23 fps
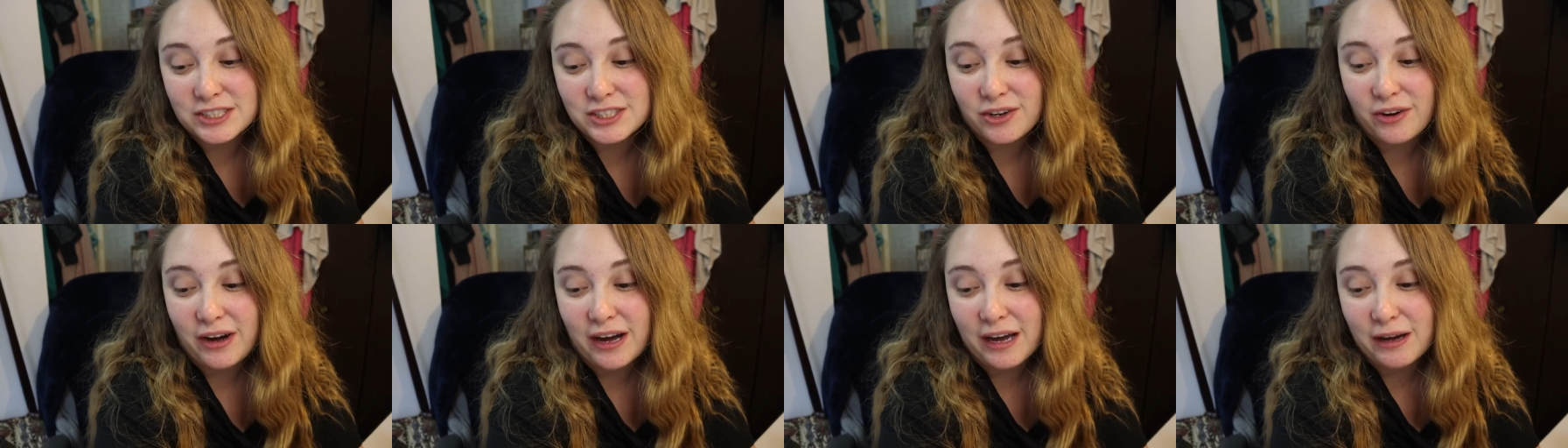
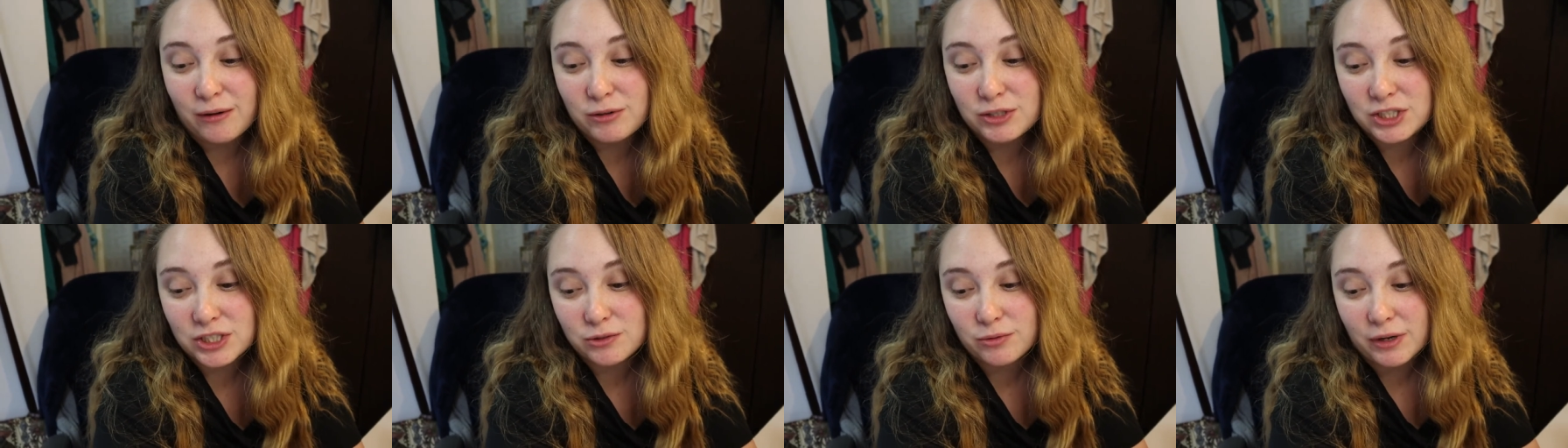so I
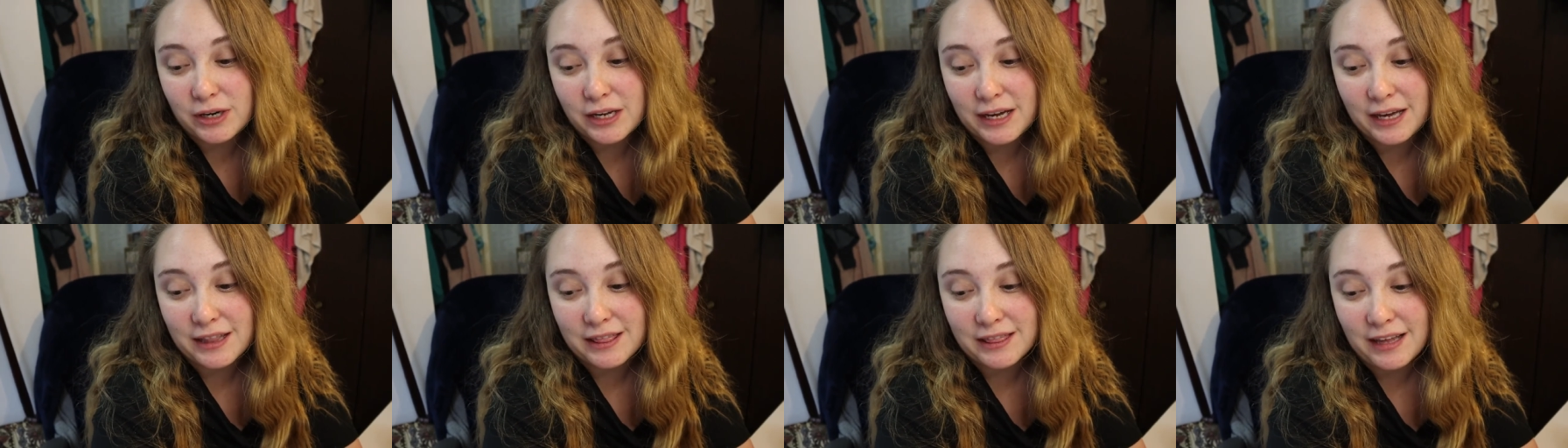would just
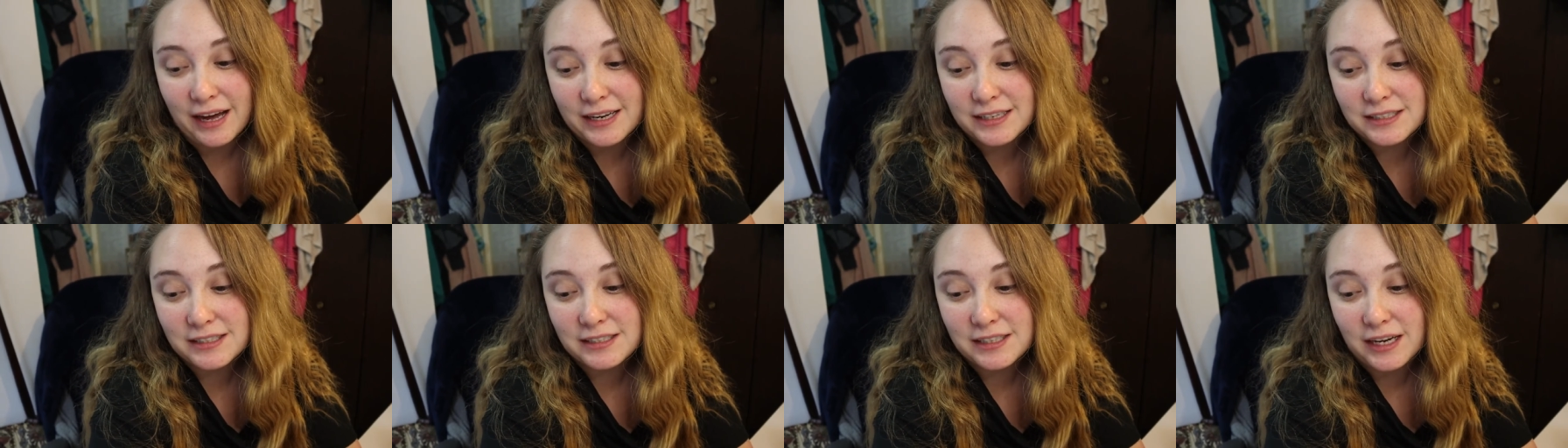want to get
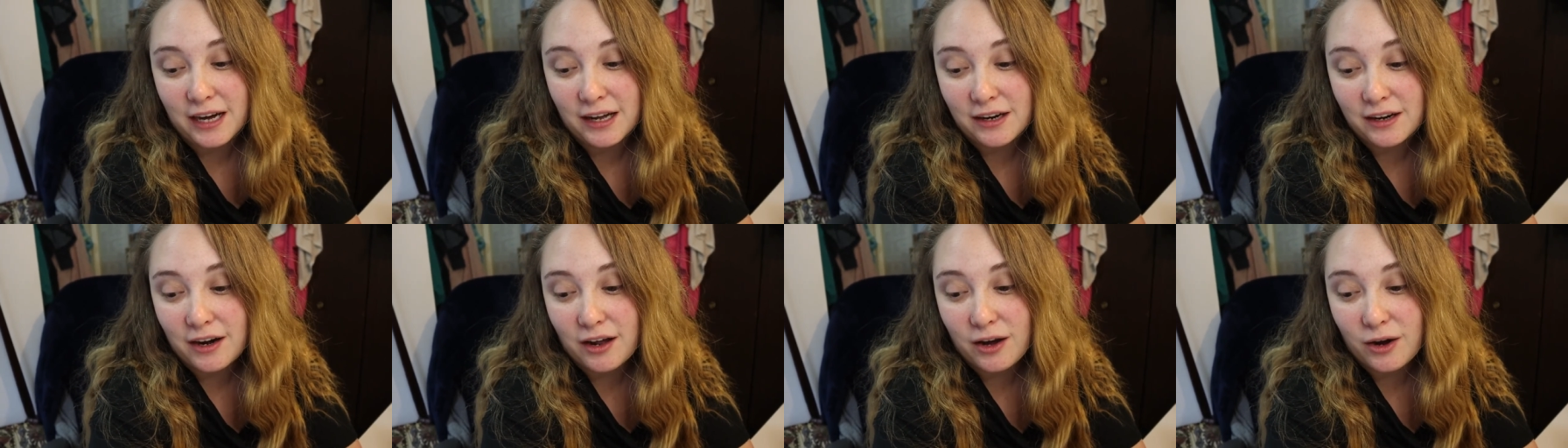that
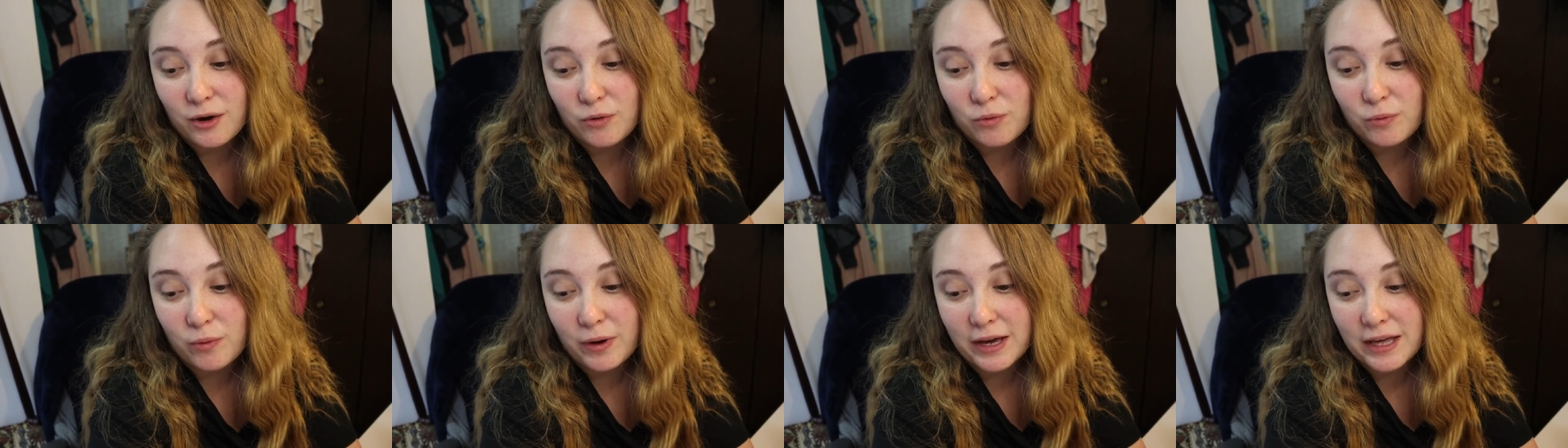done
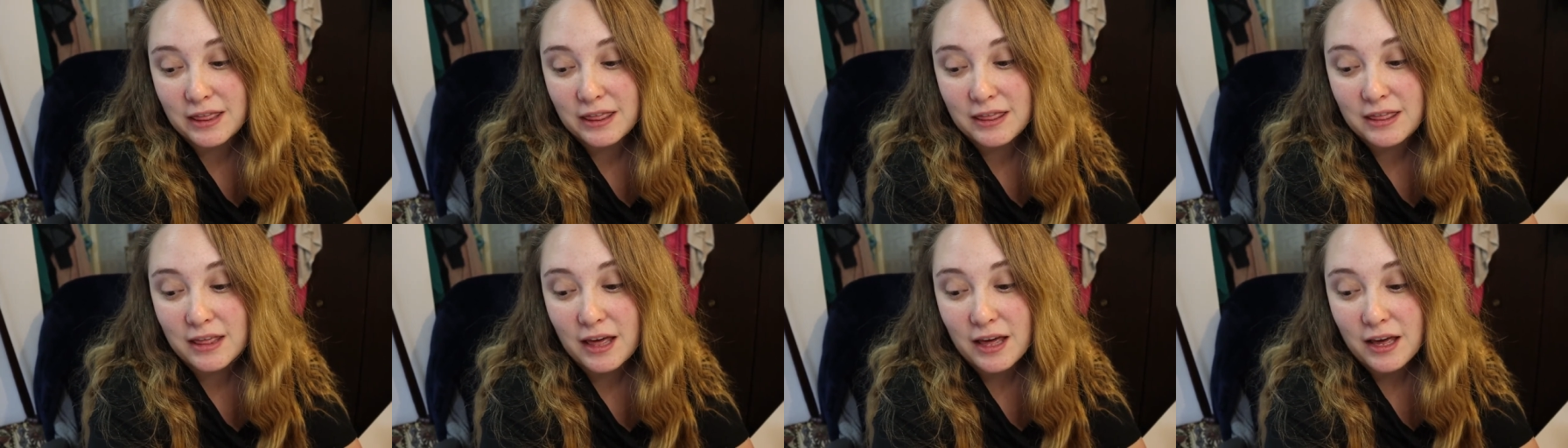
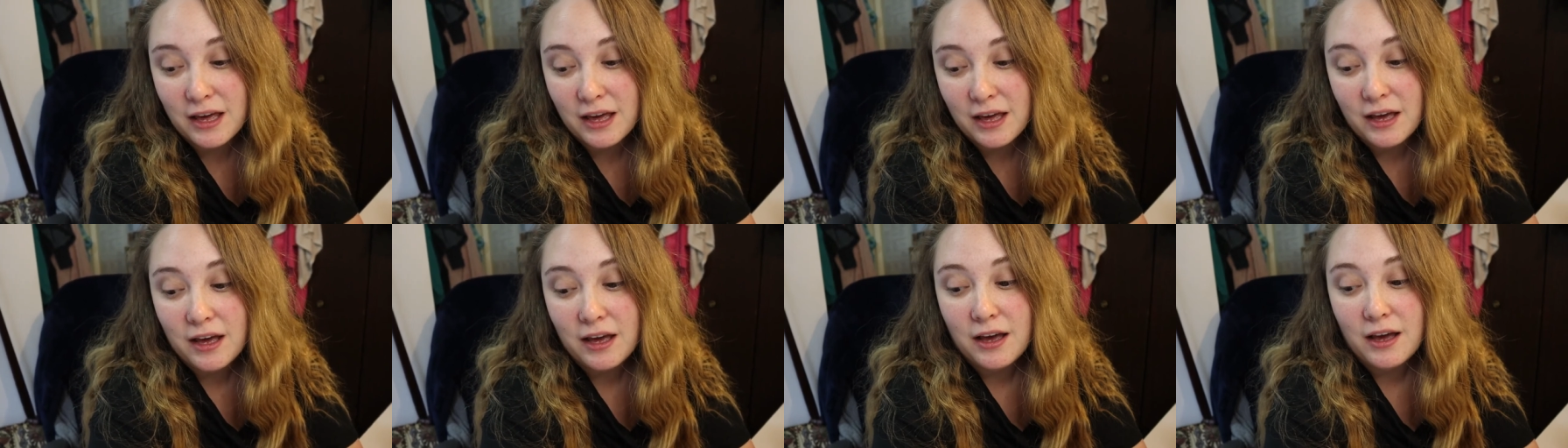with
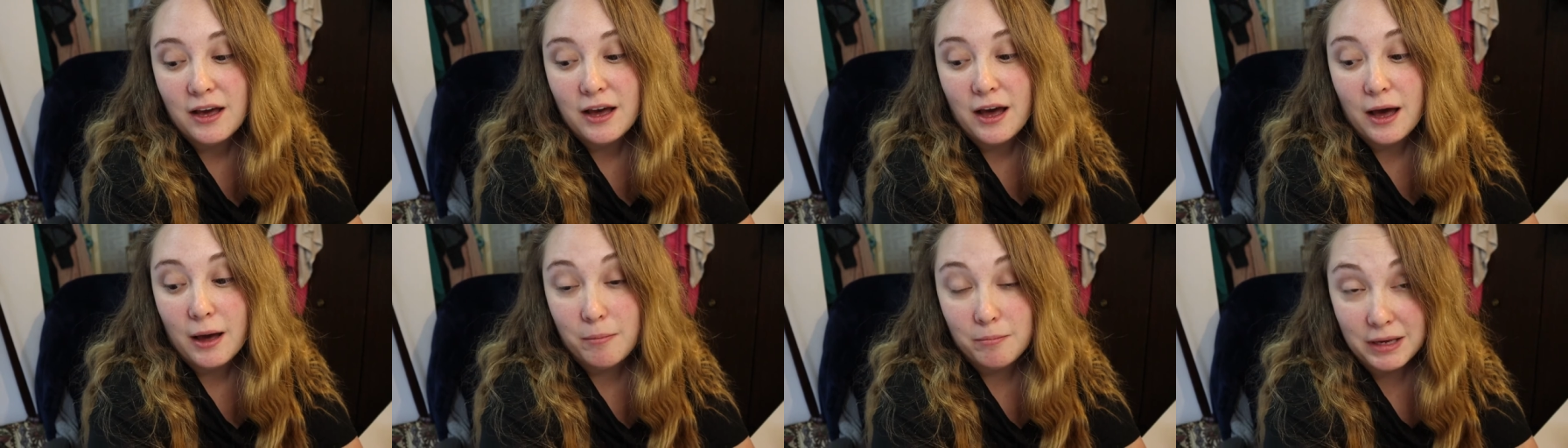
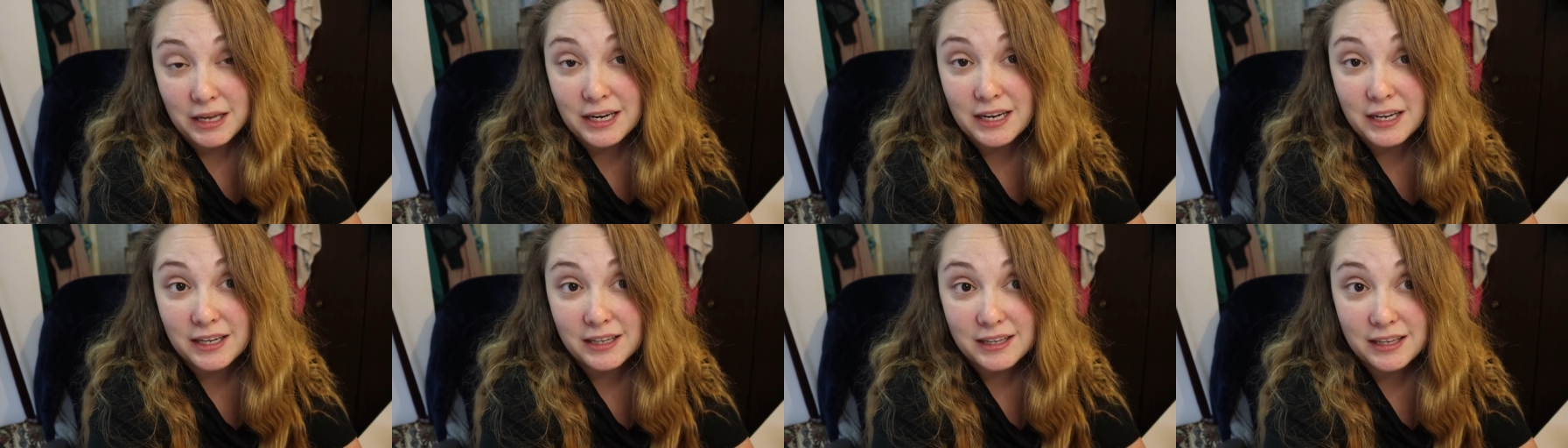
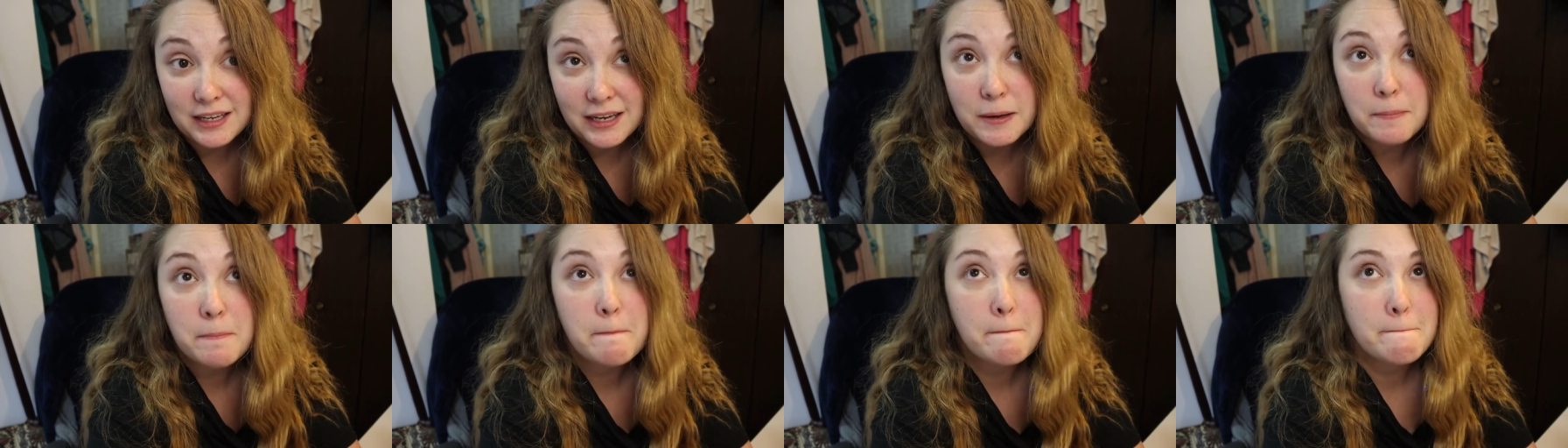
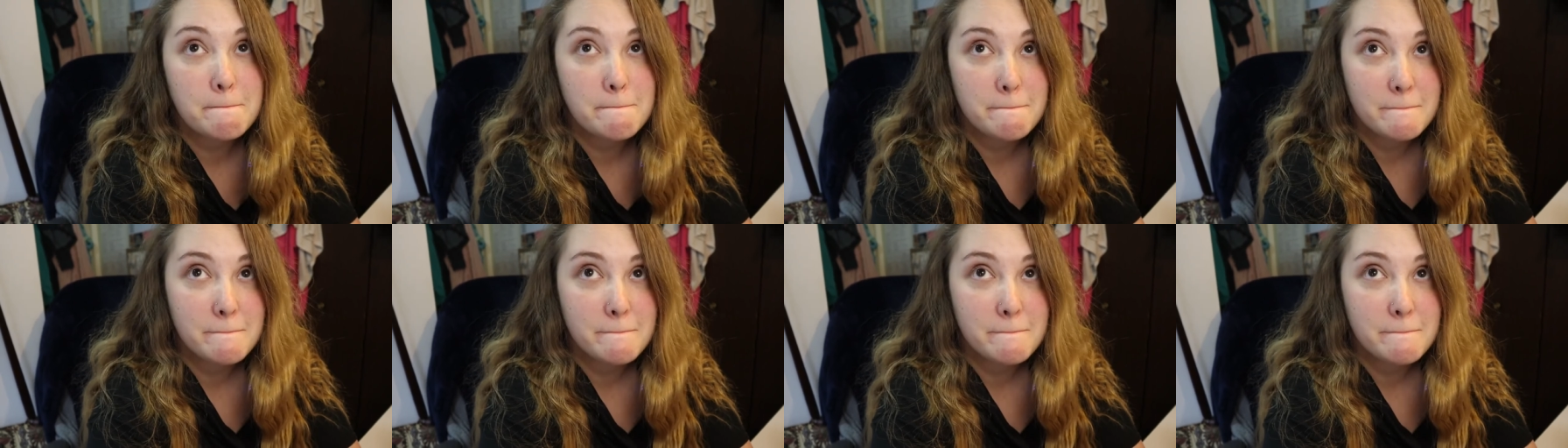immediately.